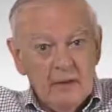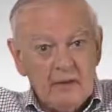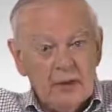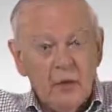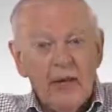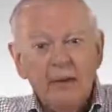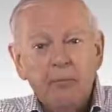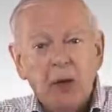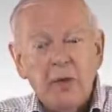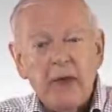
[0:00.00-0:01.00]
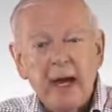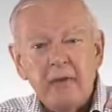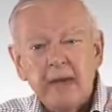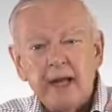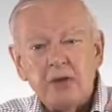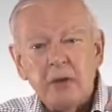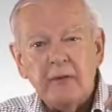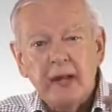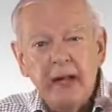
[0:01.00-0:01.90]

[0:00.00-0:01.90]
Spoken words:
So they both have that sort of